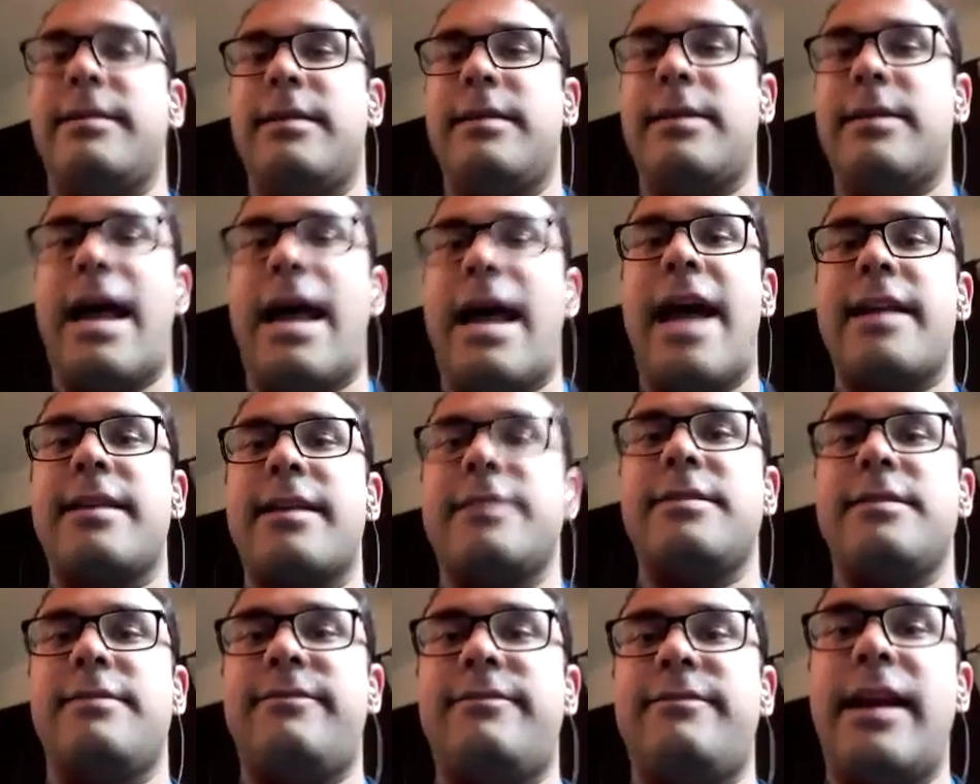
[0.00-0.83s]
Act as
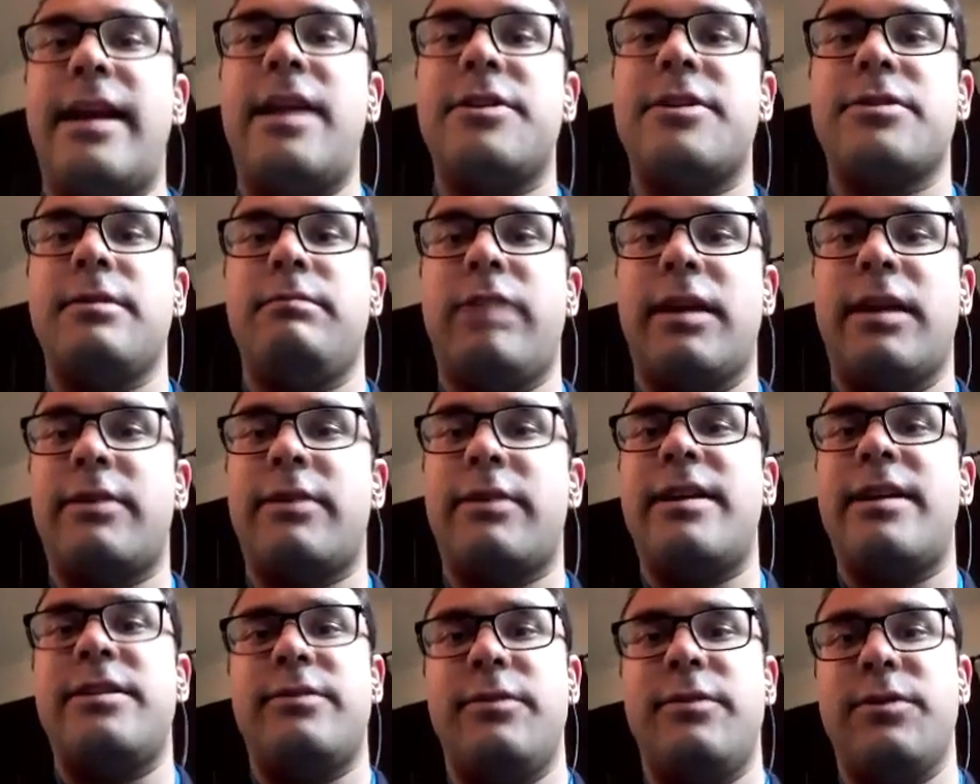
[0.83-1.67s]
a financial blood
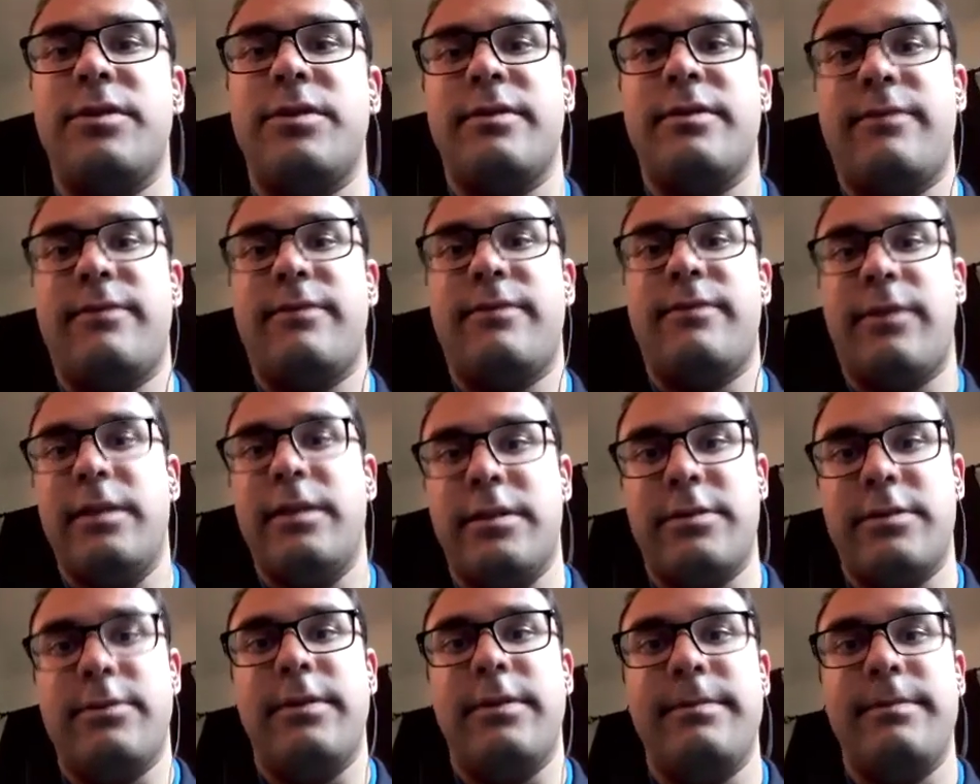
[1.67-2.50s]
transfusion for the
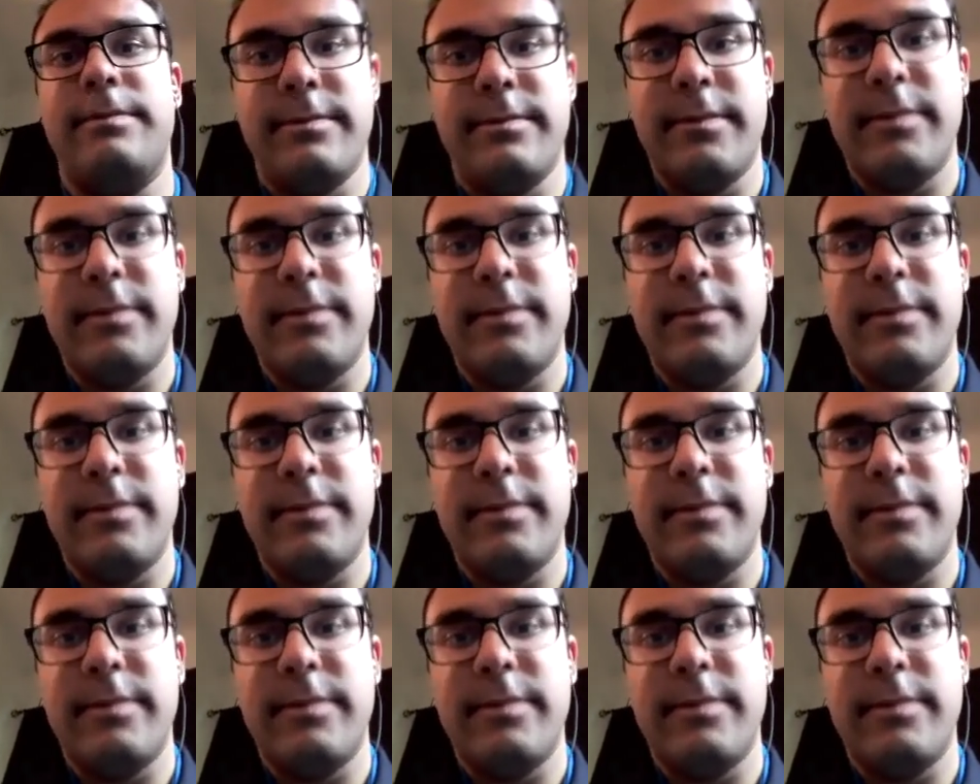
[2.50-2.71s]
industry.